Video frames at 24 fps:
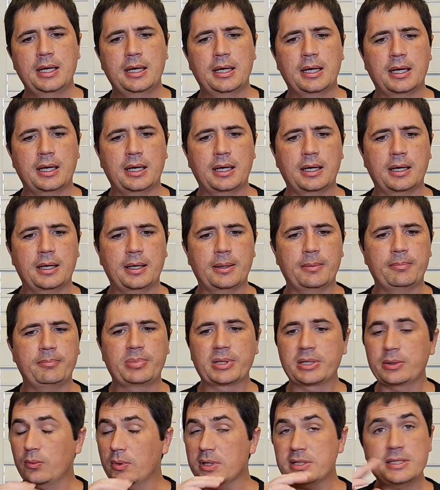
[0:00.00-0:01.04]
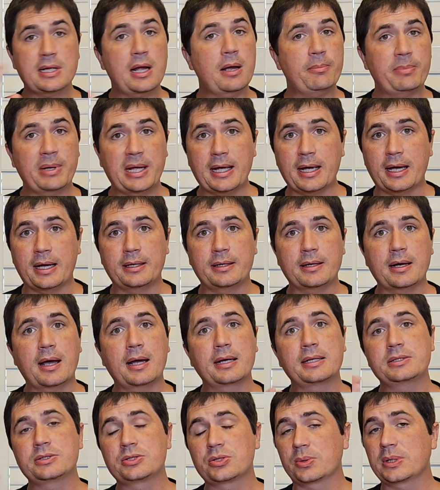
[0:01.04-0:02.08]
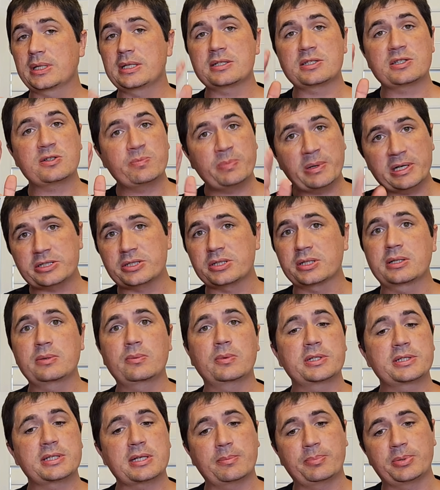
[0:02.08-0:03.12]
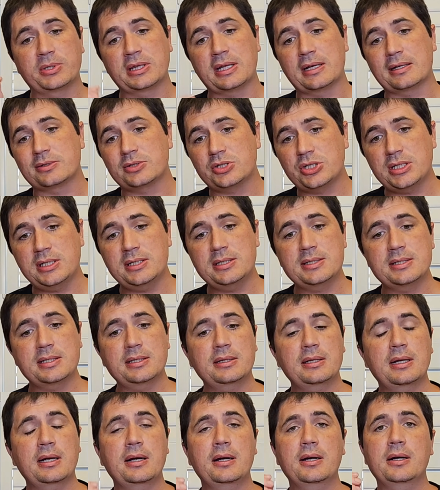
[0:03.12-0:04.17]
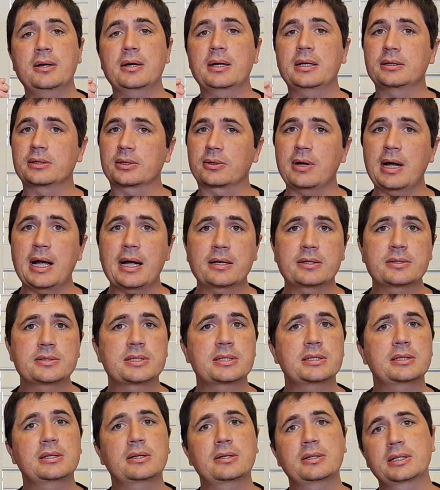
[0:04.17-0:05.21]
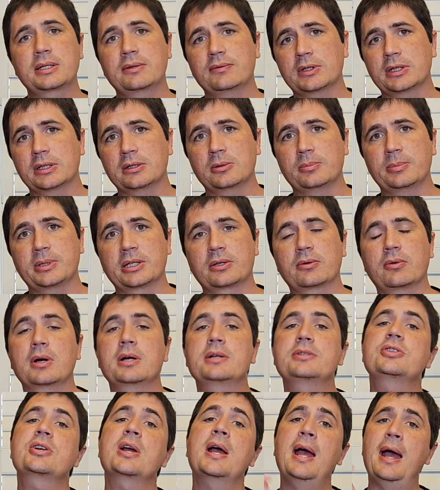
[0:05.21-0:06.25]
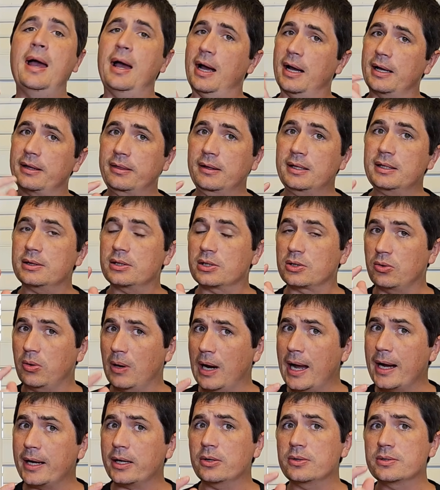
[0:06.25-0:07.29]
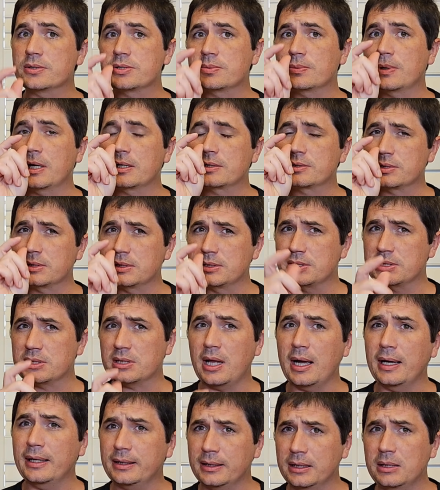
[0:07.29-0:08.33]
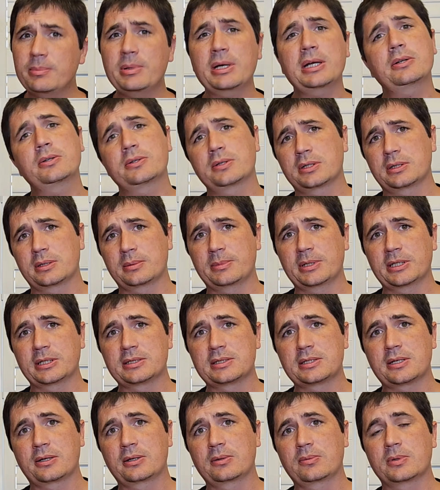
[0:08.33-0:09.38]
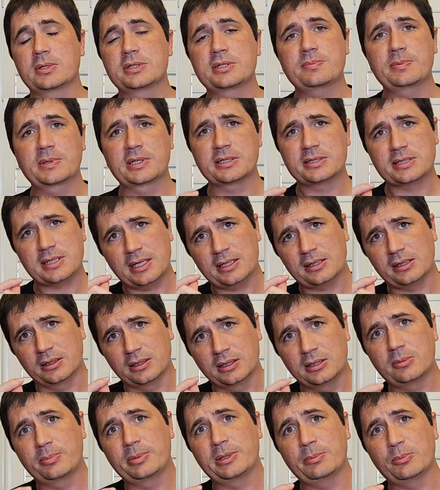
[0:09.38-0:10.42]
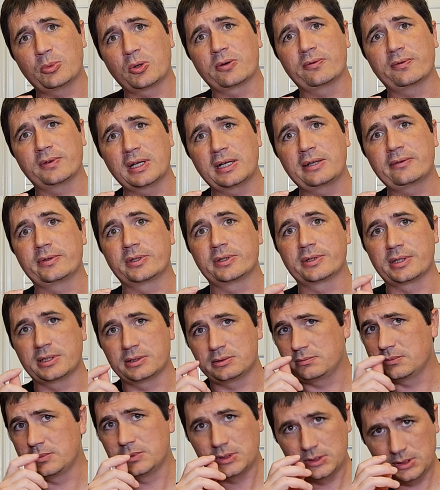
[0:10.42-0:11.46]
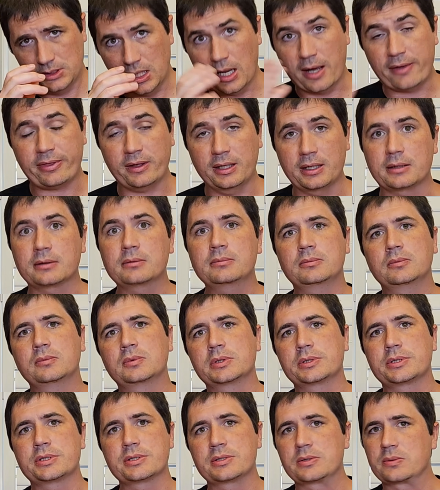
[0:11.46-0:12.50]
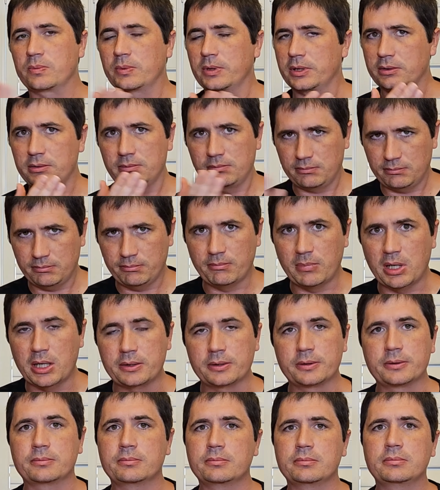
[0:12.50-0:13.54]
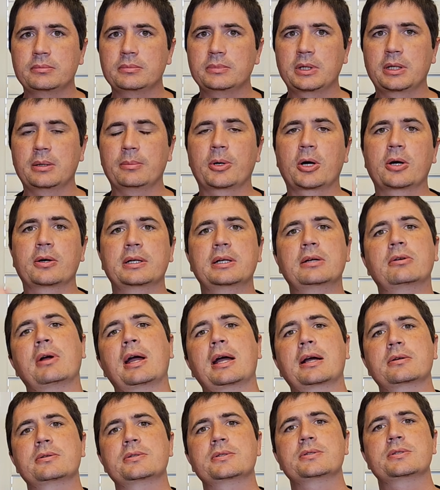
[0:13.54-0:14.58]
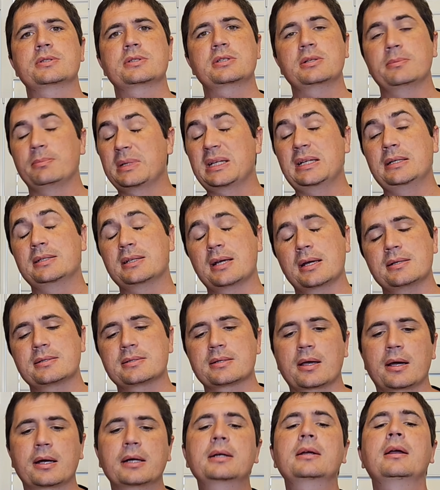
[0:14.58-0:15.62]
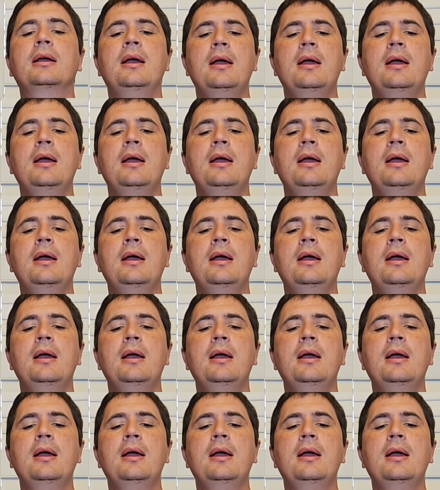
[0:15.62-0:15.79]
but it was not bad. I enjoyed it, especially once I put that cheese in there and the crackers in there to give it a little bit of crunch. I think the crackers were actually slightly better than the military ones because they had a little bit more flavor than nothing, which is what modern MRE crackers to me taste like.